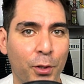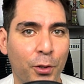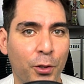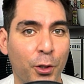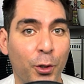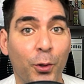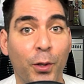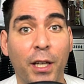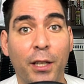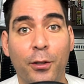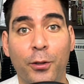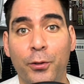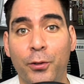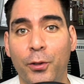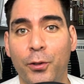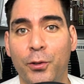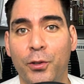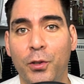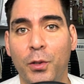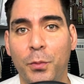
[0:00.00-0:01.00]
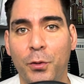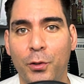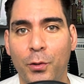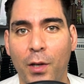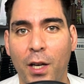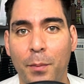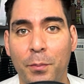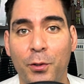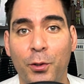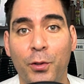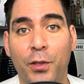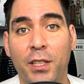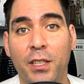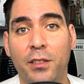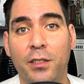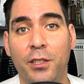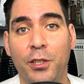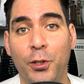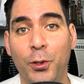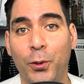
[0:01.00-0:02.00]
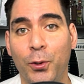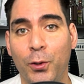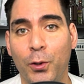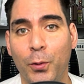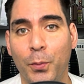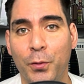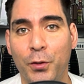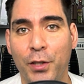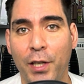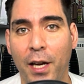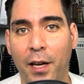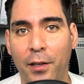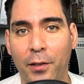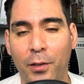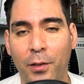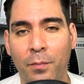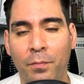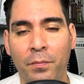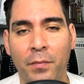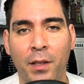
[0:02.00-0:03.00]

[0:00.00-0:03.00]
You can also subscribe to this YouTube channel